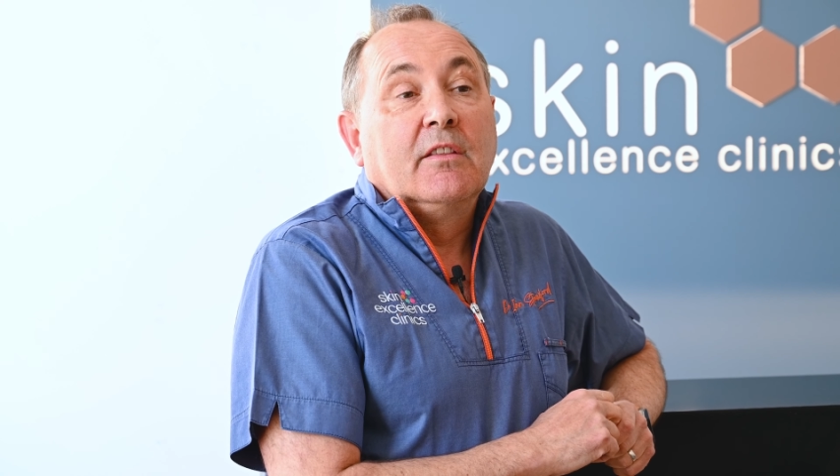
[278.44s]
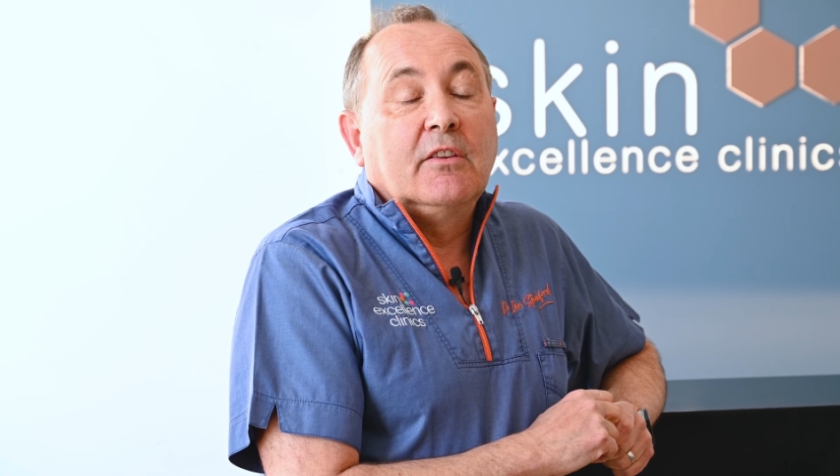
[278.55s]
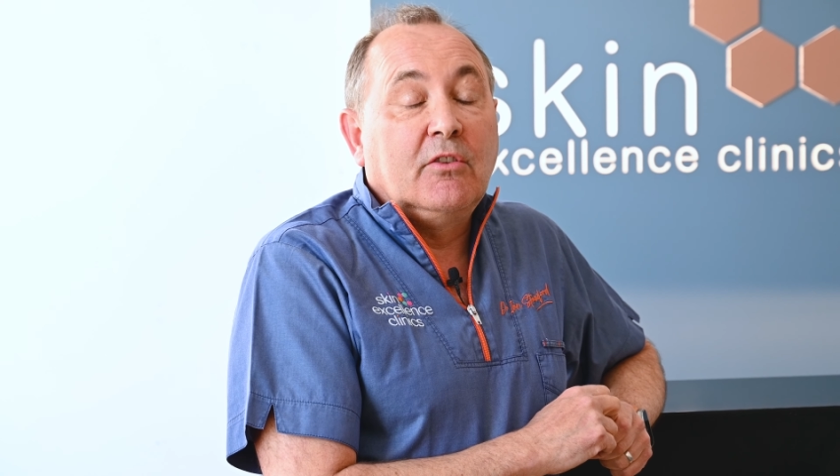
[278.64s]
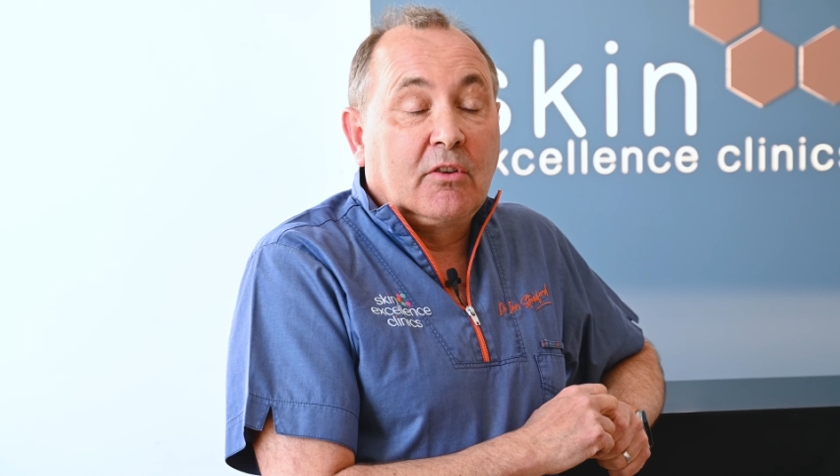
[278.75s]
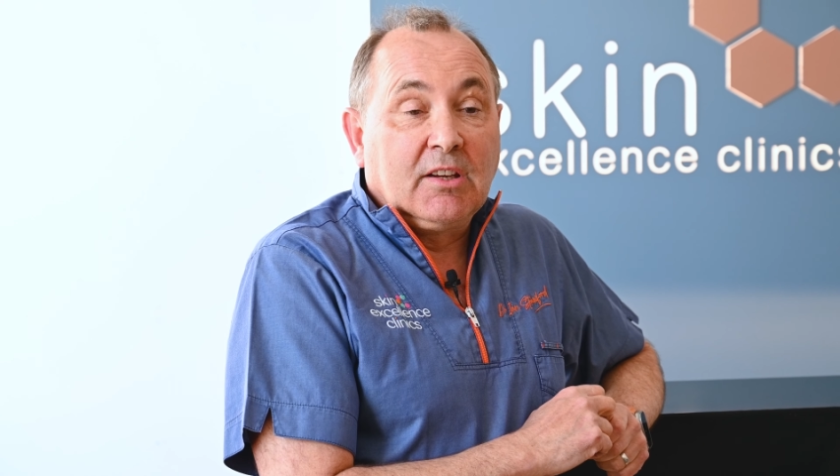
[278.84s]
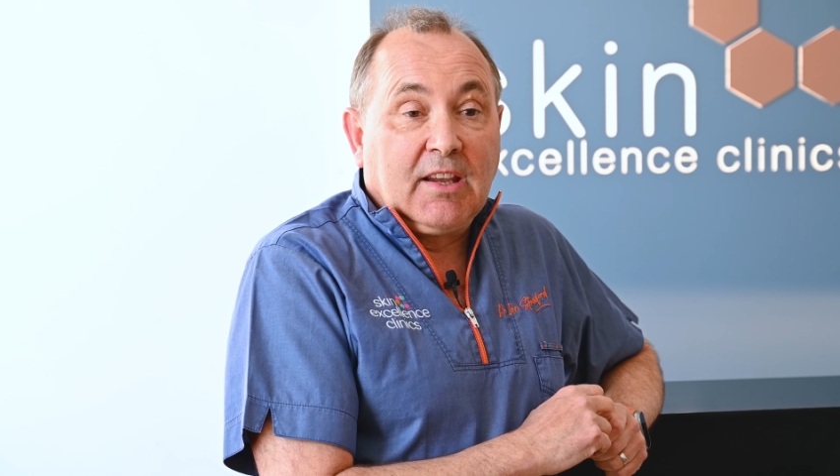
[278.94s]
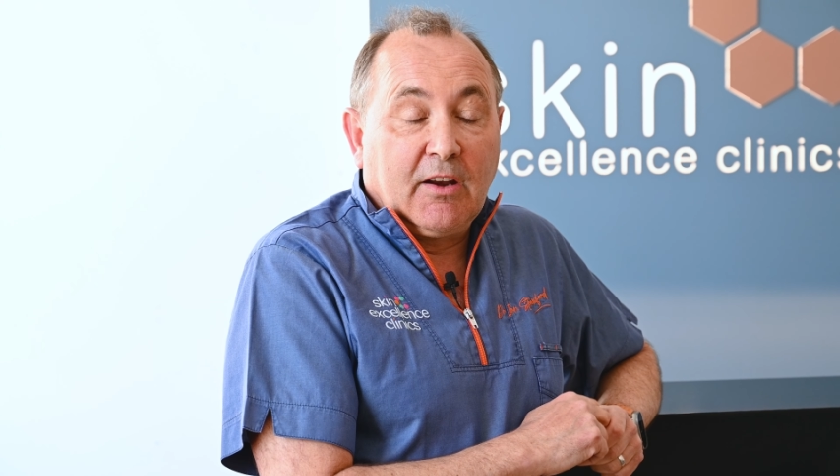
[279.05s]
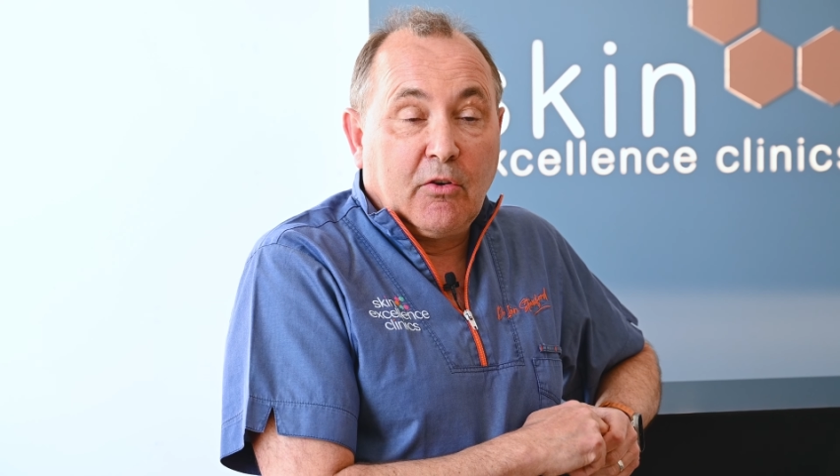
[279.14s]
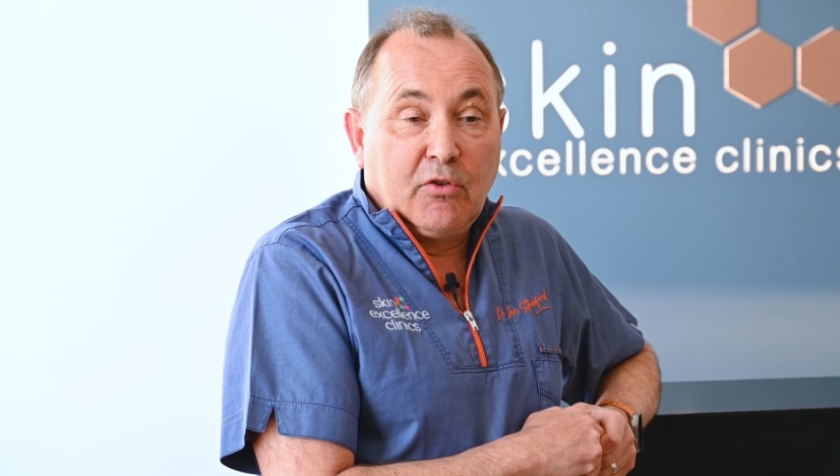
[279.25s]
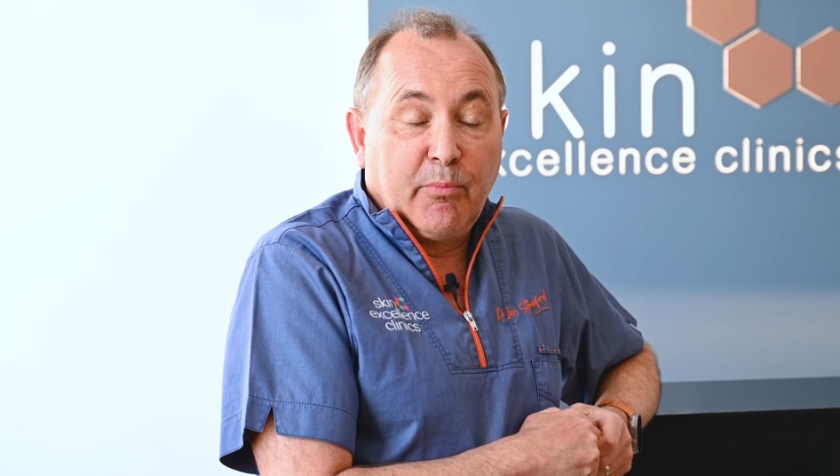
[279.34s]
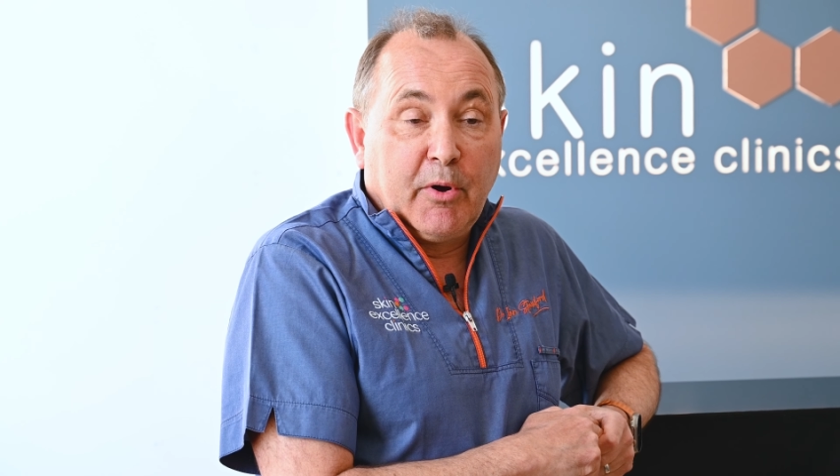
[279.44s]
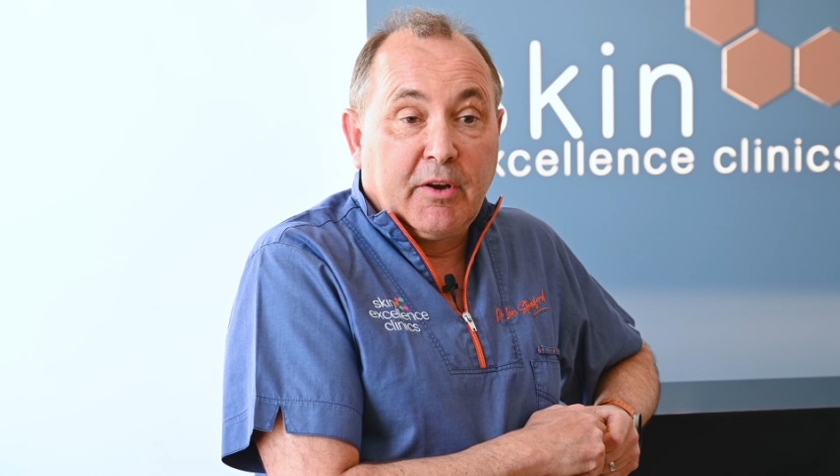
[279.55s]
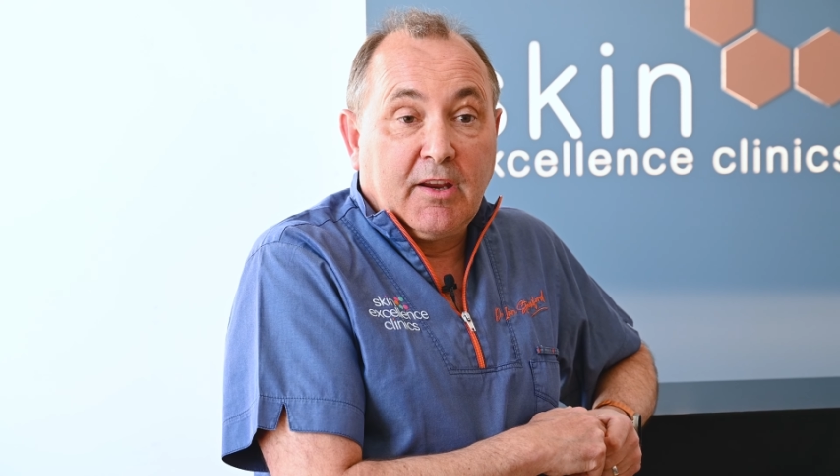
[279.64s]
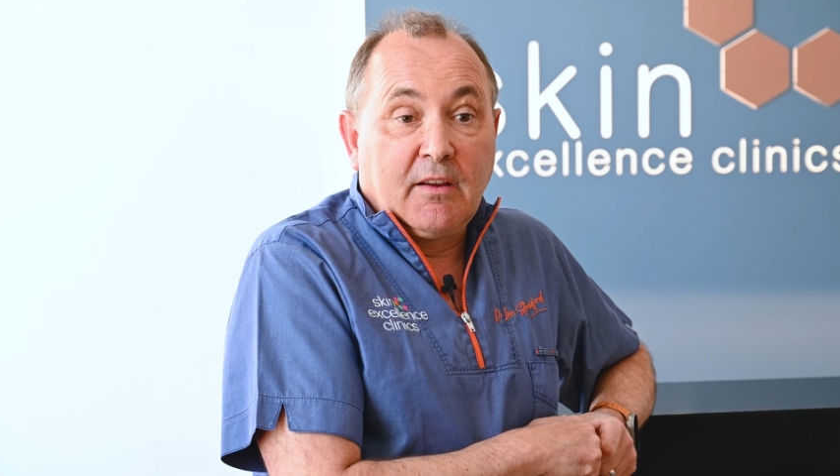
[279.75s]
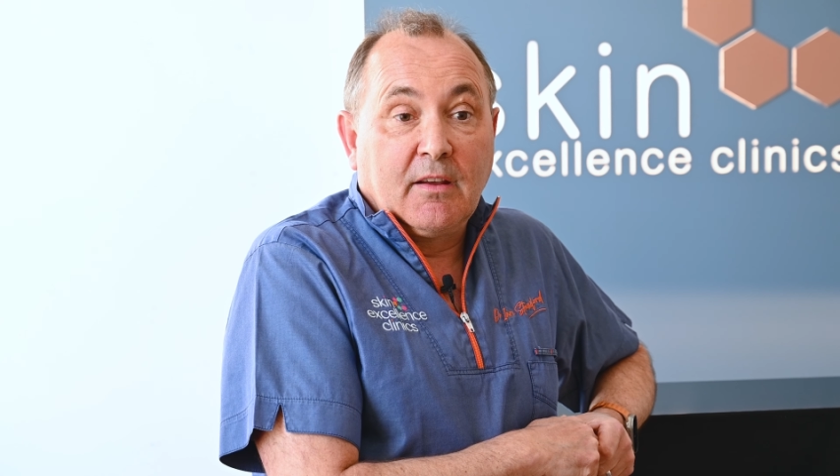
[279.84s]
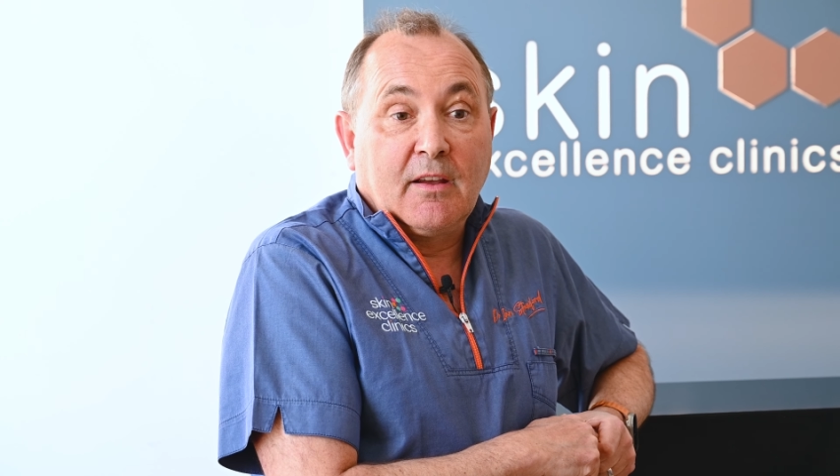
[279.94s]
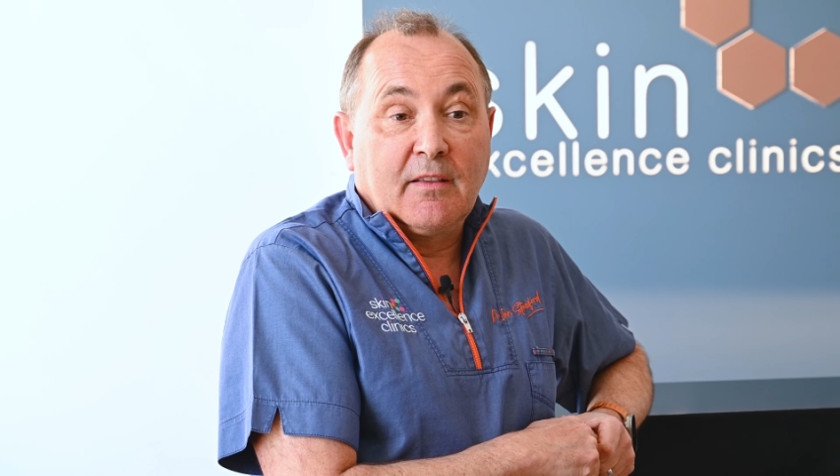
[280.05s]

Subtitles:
that you can get on your body,